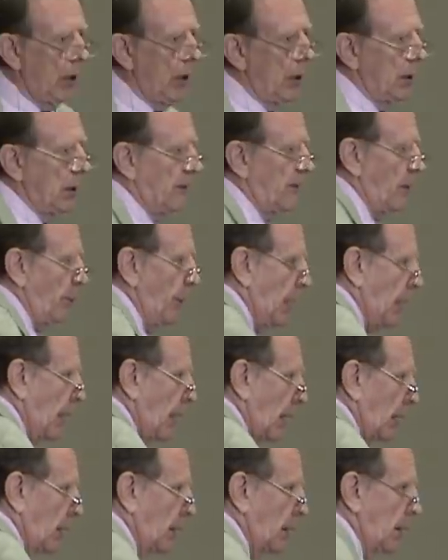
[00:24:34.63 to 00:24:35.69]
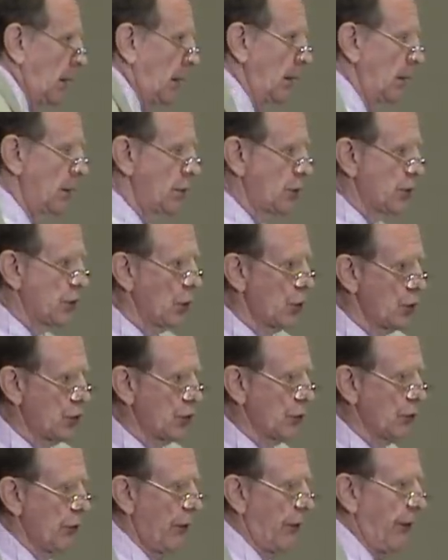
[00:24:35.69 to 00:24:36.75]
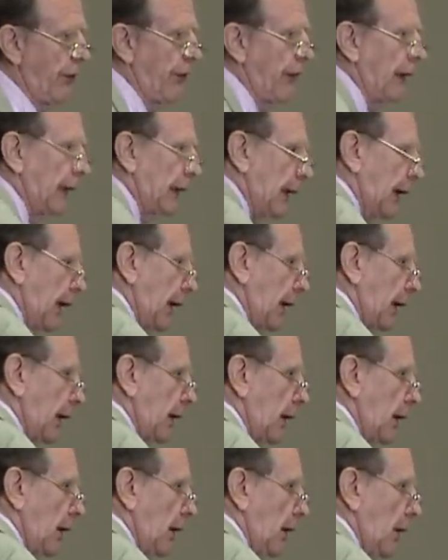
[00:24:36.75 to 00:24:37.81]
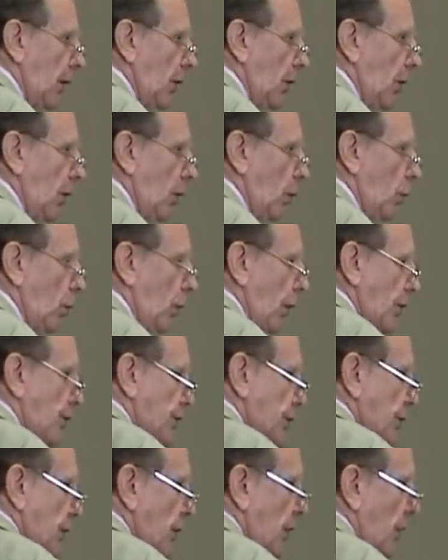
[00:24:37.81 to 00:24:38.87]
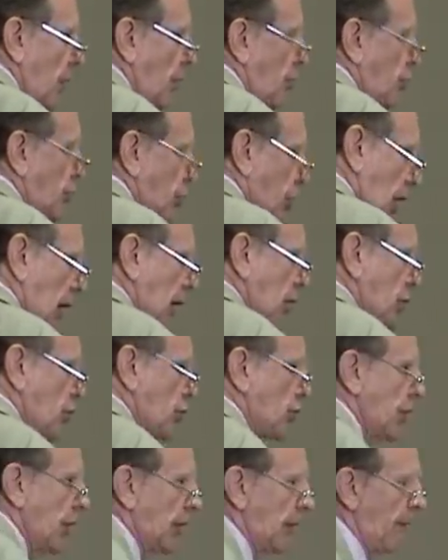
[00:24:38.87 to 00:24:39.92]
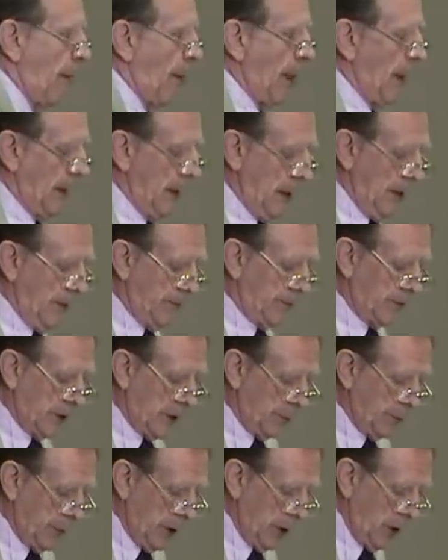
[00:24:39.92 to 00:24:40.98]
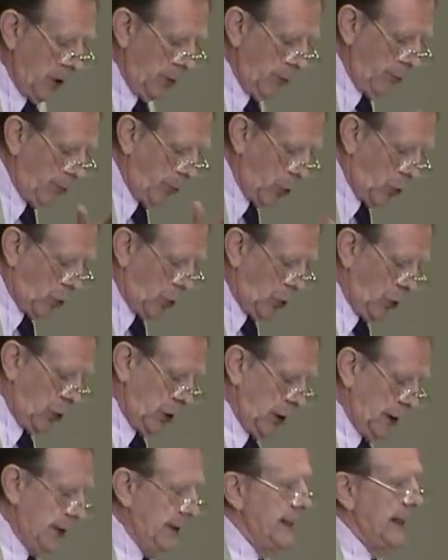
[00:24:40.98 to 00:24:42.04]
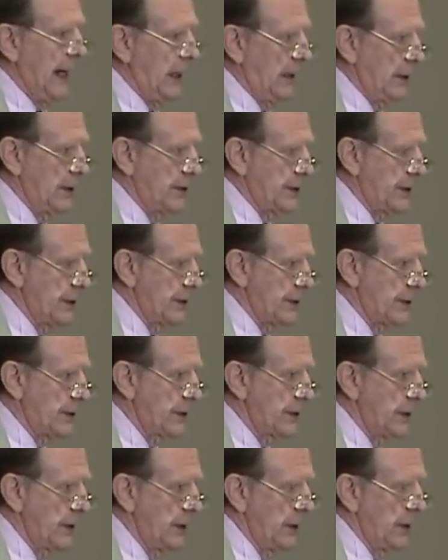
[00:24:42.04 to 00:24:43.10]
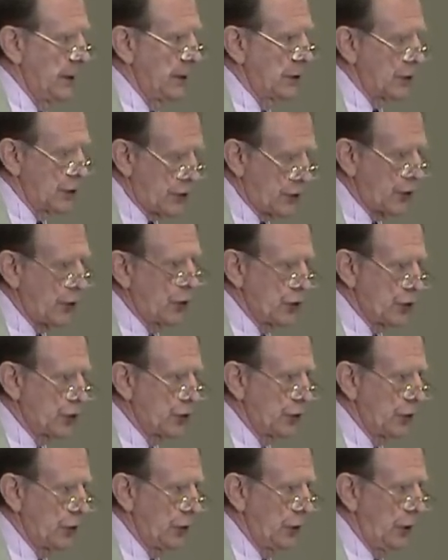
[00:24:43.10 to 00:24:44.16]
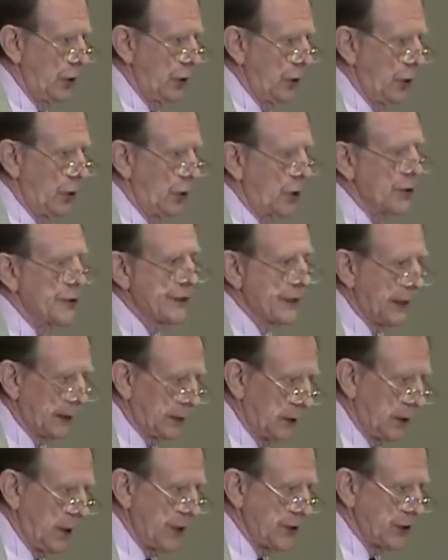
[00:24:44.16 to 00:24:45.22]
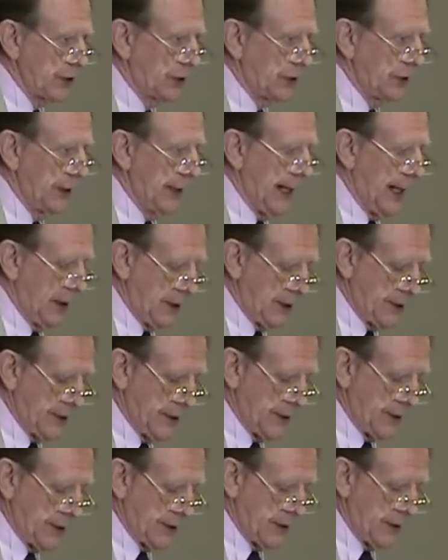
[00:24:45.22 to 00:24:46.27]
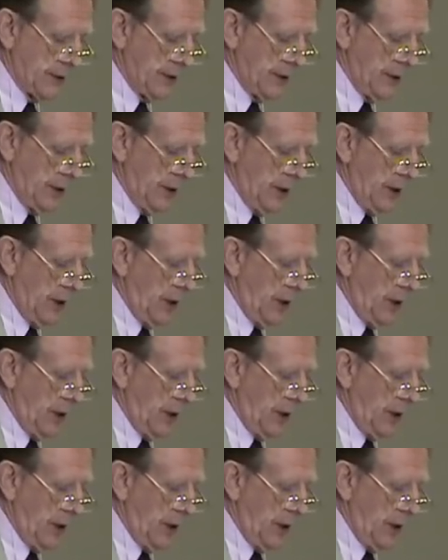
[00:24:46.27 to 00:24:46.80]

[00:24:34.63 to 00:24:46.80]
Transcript: all of American social thinking was changing from moral analysis to social or psychological analysis.